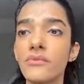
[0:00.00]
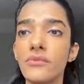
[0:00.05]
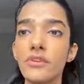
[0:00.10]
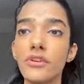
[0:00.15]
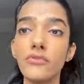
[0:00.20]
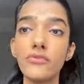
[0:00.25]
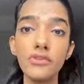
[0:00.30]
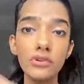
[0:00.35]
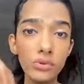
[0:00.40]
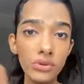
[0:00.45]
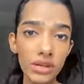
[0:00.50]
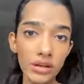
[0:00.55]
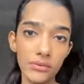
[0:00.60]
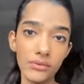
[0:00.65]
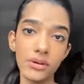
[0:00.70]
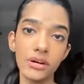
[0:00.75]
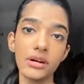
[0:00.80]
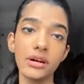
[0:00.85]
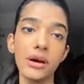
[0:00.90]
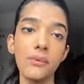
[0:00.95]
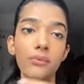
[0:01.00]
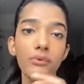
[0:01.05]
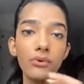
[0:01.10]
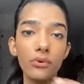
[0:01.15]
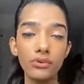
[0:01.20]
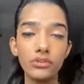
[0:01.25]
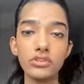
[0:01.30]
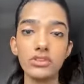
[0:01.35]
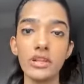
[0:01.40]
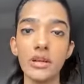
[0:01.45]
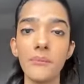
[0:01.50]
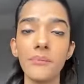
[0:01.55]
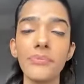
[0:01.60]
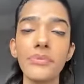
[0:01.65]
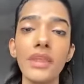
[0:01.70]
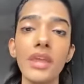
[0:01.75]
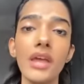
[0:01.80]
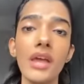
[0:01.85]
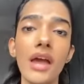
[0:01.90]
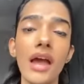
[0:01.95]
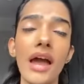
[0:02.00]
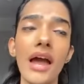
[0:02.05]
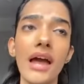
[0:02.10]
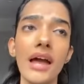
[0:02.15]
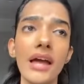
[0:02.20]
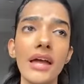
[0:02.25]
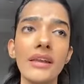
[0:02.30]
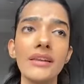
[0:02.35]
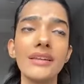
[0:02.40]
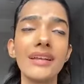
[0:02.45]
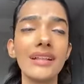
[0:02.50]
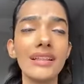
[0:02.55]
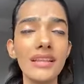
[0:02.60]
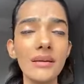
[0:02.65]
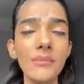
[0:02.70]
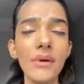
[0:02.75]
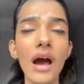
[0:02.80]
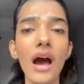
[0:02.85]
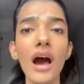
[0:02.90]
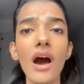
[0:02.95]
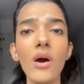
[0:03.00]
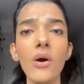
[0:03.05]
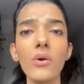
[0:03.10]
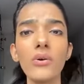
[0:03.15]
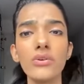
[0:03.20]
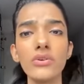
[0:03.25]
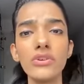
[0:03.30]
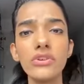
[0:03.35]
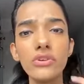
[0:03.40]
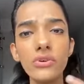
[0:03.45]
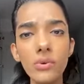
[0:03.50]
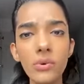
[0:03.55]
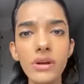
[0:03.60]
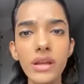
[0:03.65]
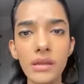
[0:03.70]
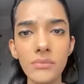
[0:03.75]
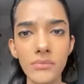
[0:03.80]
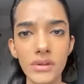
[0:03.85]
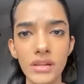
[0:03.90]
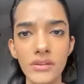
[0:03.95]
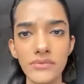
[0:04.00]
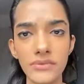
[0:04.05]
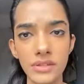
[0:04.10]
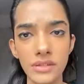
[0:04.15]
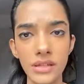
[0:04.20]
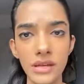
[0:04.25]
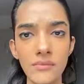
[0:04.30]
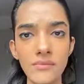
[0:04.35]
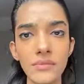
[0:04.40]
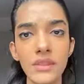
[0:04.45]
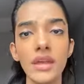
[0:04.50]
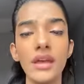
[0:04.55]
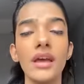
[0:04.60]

review their work, approach them, and tell them how you can benefit them,